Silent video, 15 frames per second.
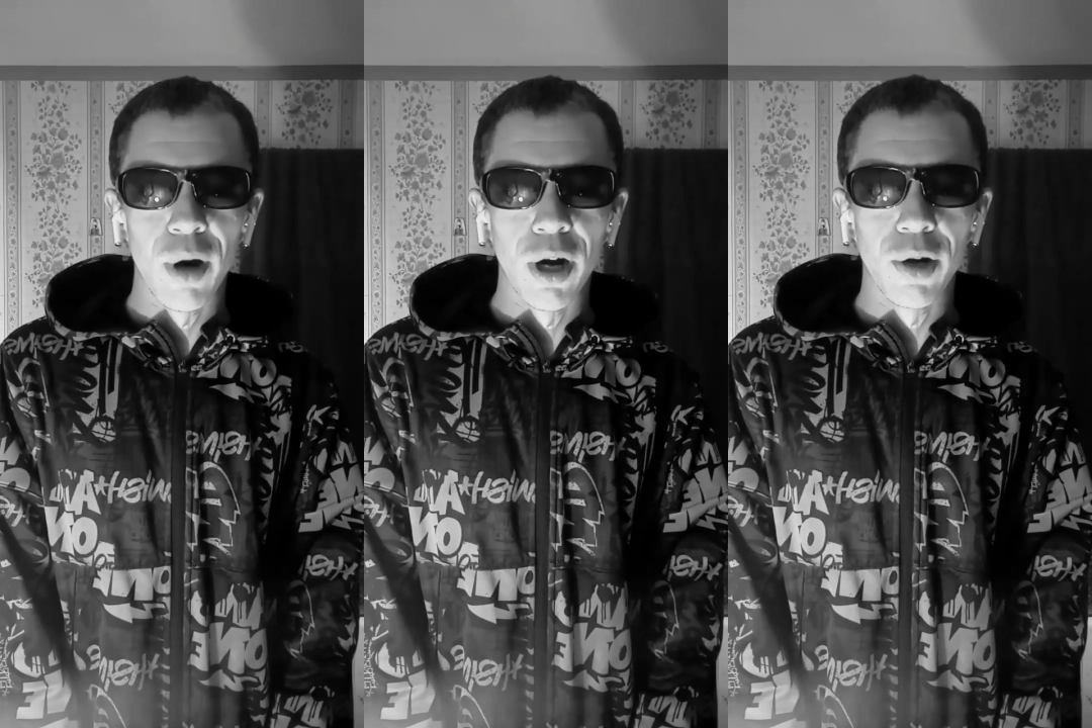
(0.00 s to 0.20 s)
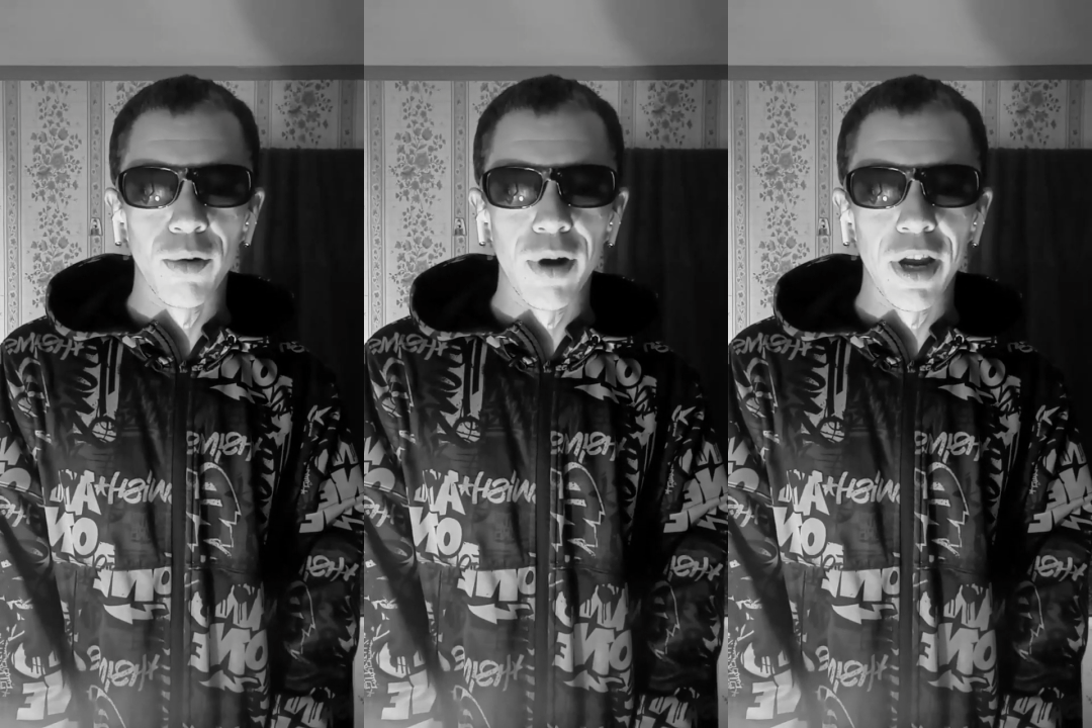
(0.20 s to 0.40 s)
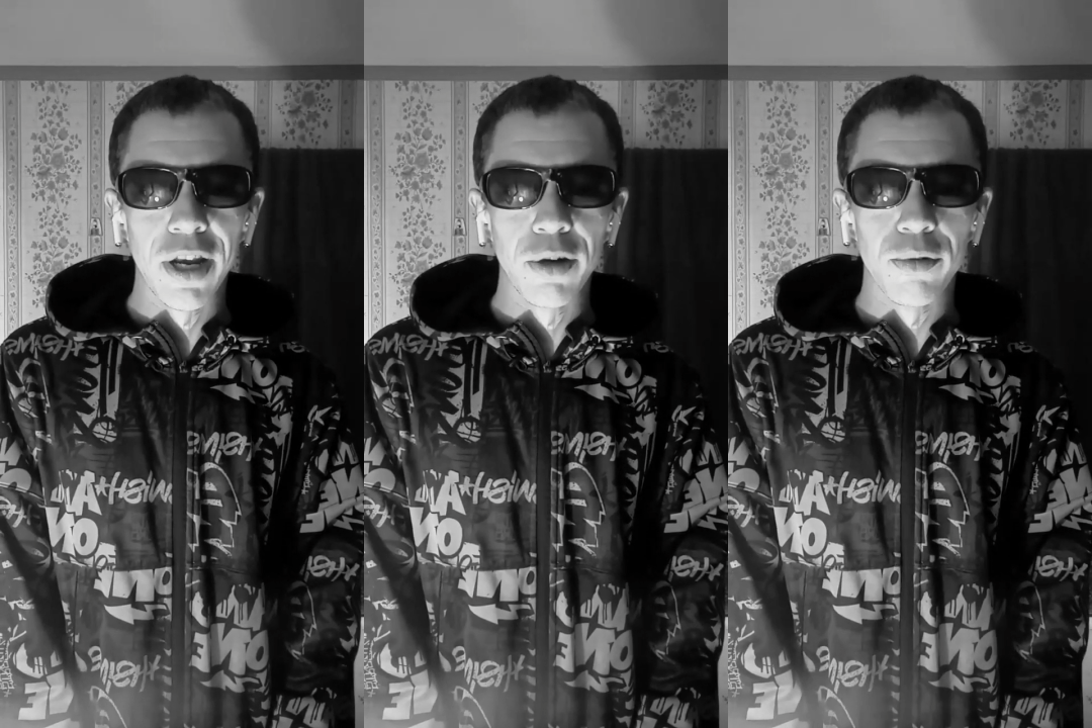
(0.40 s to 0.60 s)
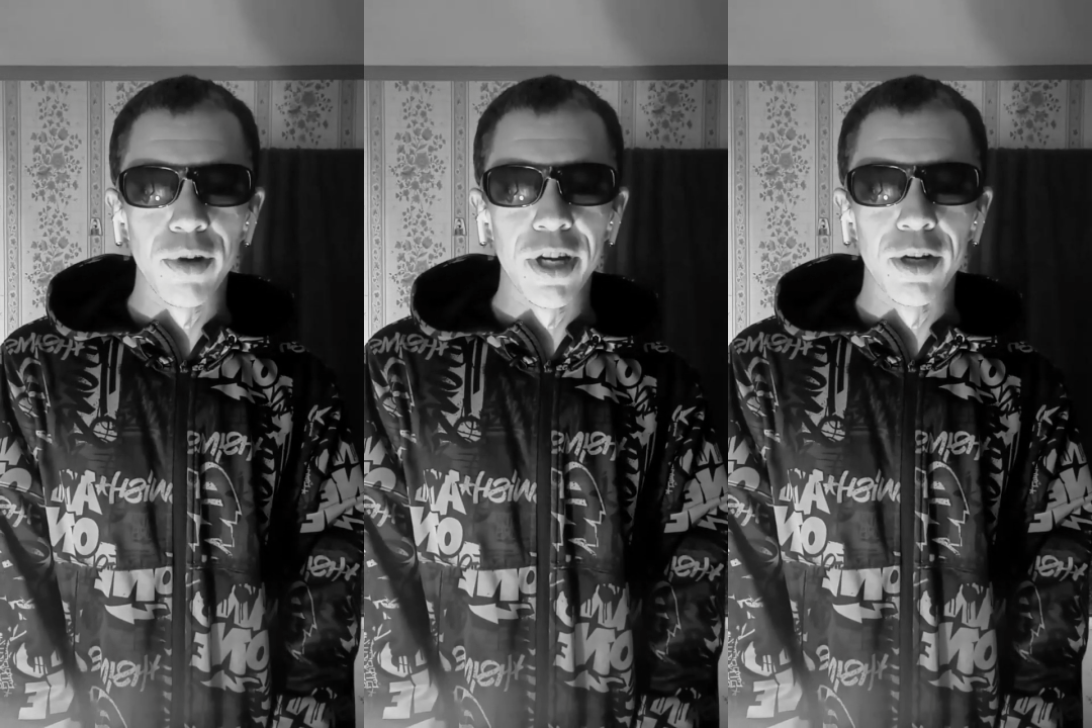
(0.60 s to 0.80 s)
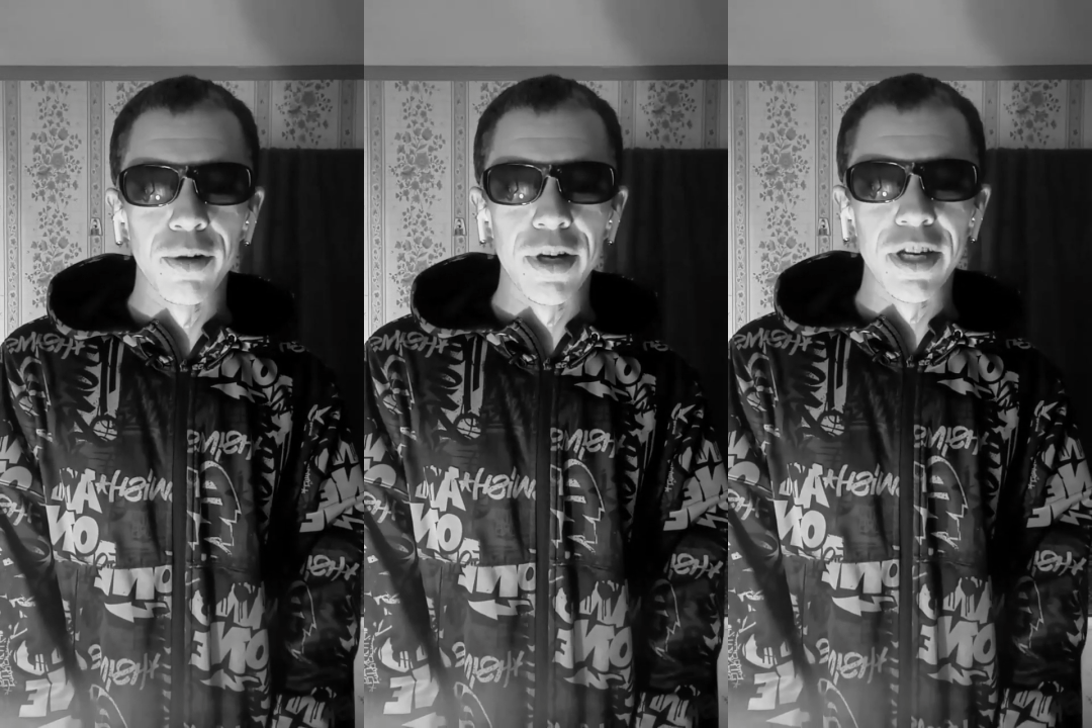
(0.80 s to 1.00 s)
from our
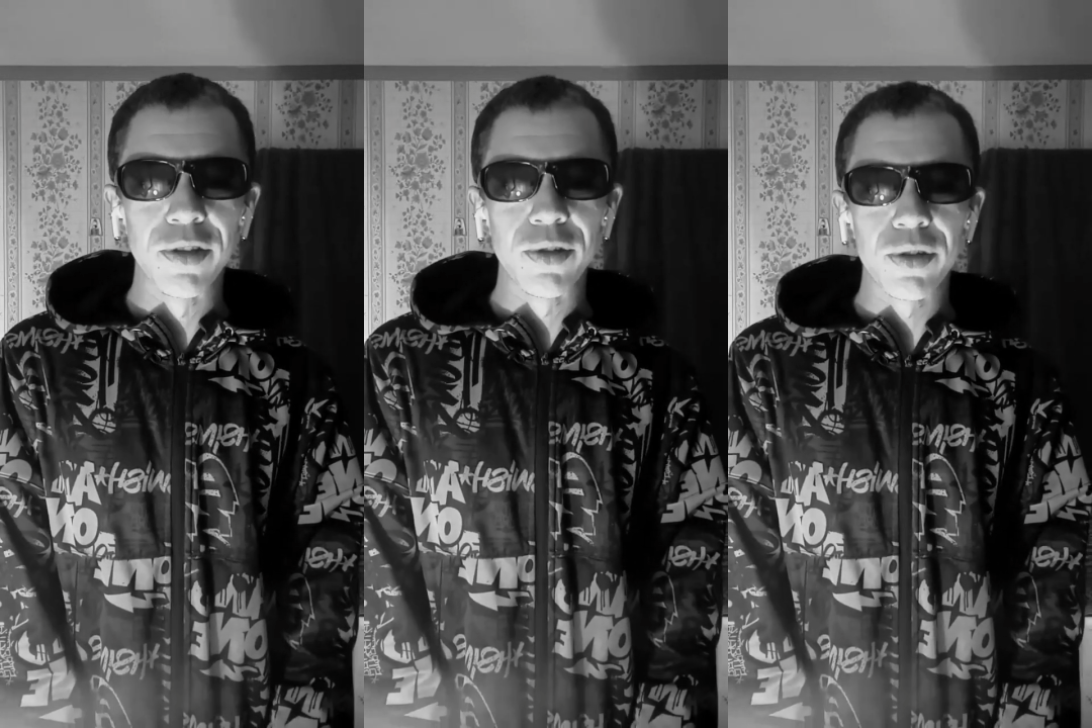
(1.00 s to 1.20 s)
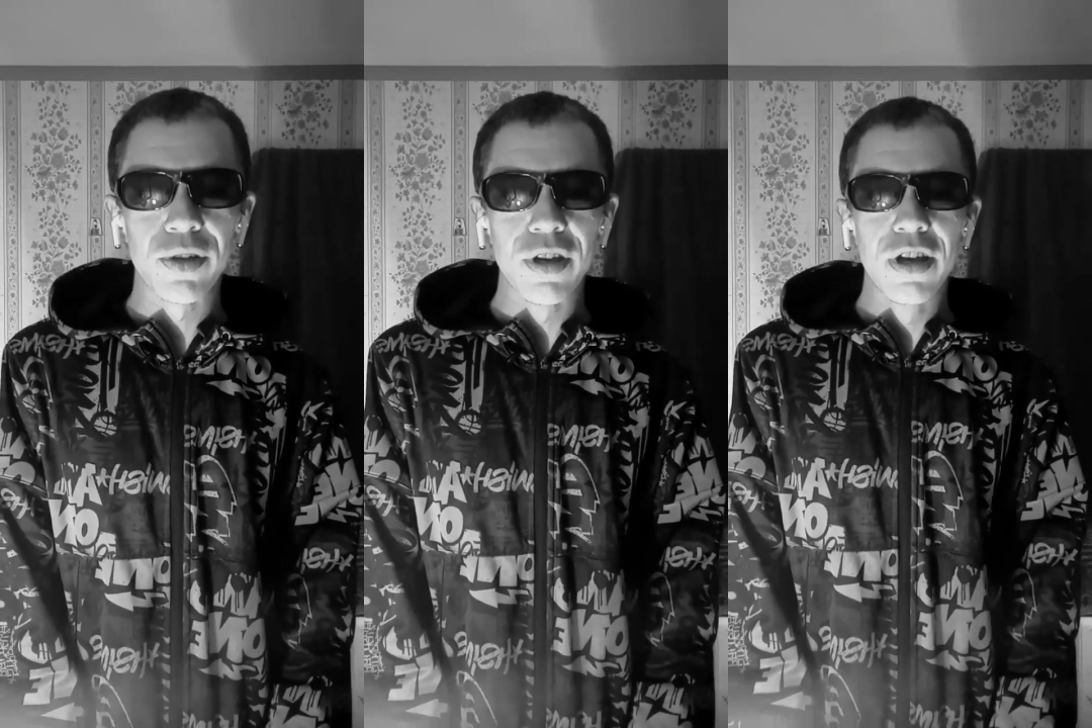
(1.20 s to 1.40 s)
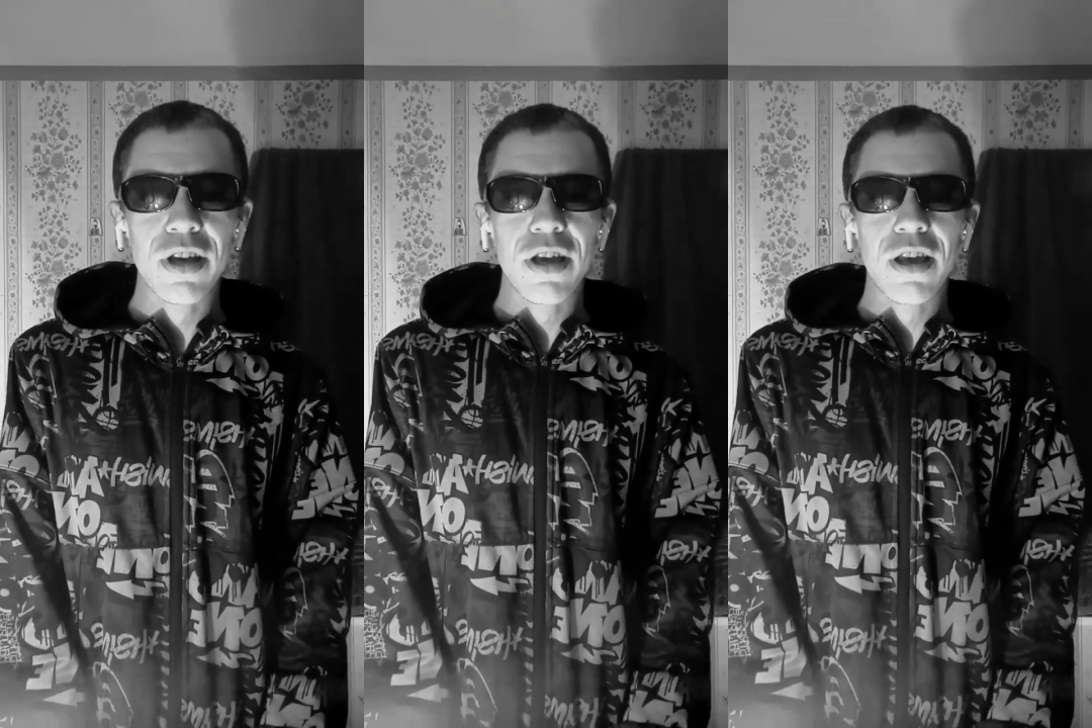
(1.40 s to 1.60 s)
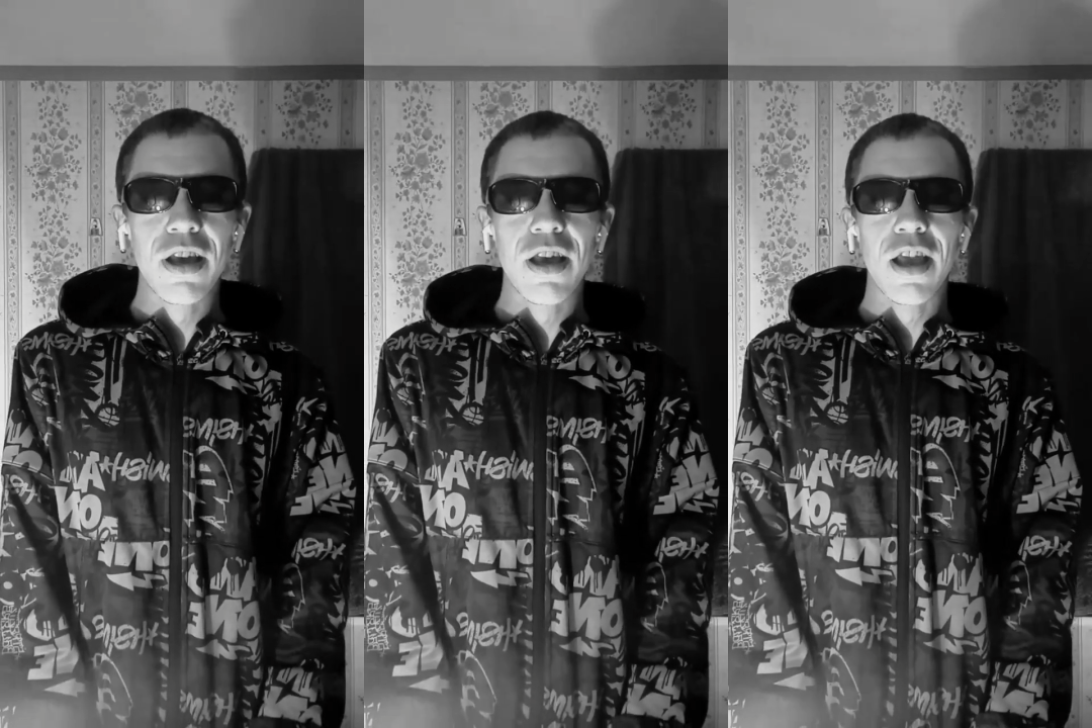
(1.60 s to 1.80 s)
great greeneries